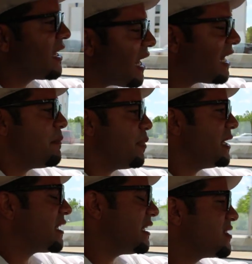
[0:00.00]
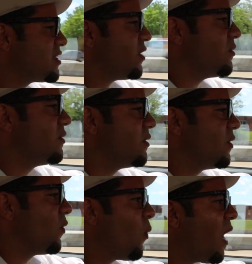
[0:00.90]
Can he beat
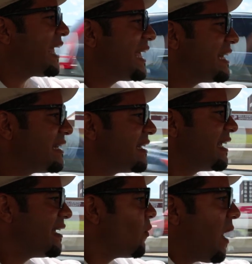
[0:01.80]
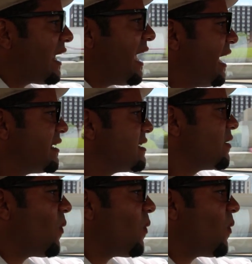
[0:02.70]
Klitschko? Why can he? Why can't?